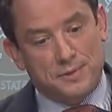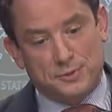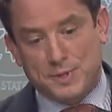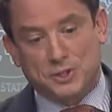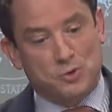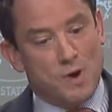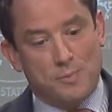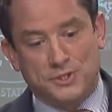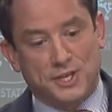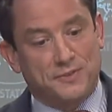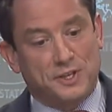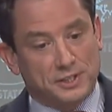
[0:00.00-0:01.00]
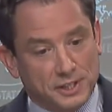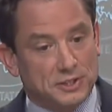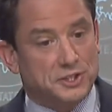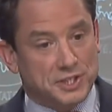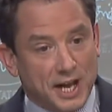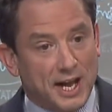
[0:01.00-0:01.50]
Special Representative
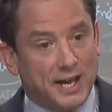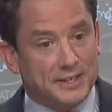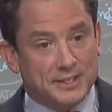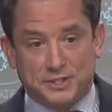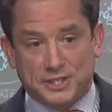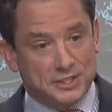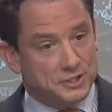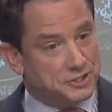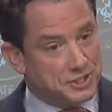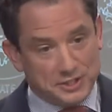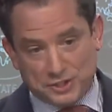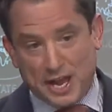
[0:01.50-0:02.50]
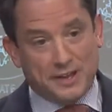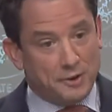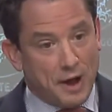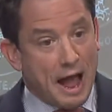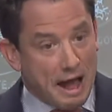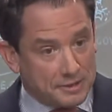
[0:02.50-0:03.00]
Khalilzad is you
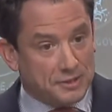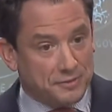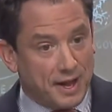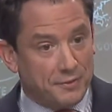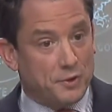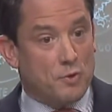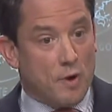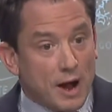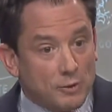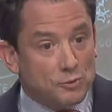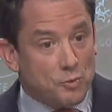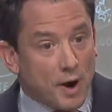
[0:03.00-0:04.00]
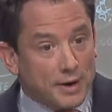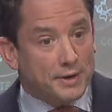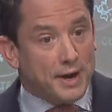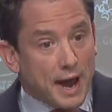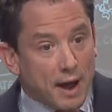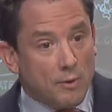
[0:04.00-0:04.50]
know active on the ground right
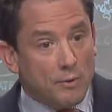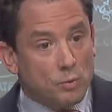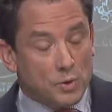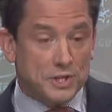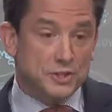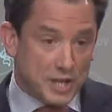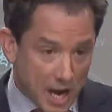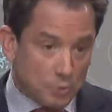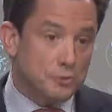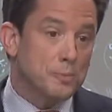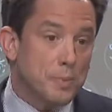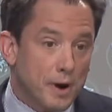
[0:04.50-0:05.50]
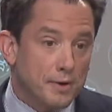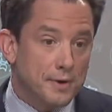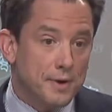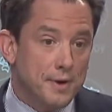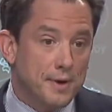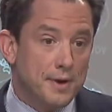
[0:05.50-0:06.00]
now with his counterpart,
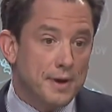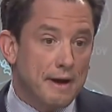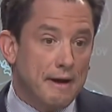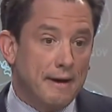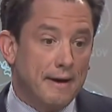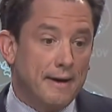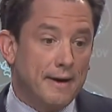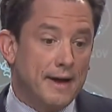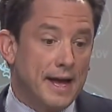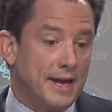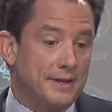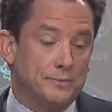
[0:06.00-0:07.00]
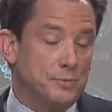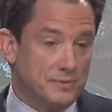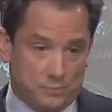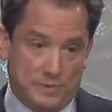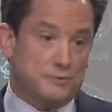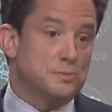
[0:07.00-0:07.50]
and
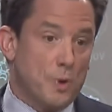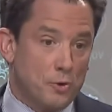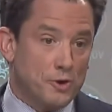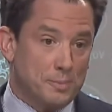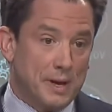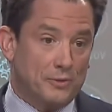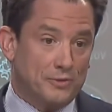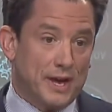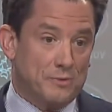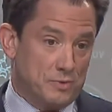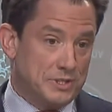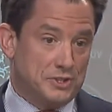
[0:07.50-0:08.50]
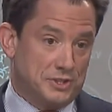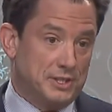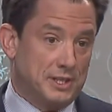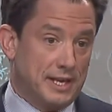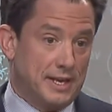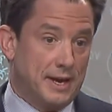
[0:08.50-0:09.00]
we've spoken about that
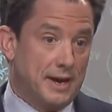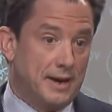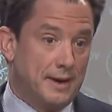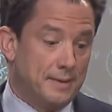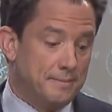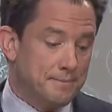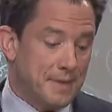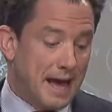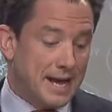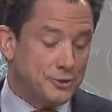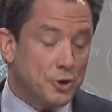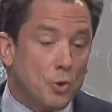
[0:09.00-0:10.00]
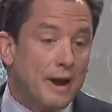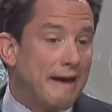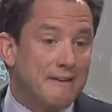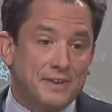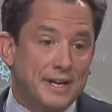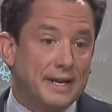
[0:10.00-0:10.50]
recently. I don't
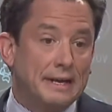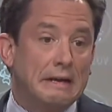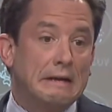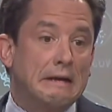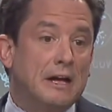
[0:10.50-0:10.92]
have any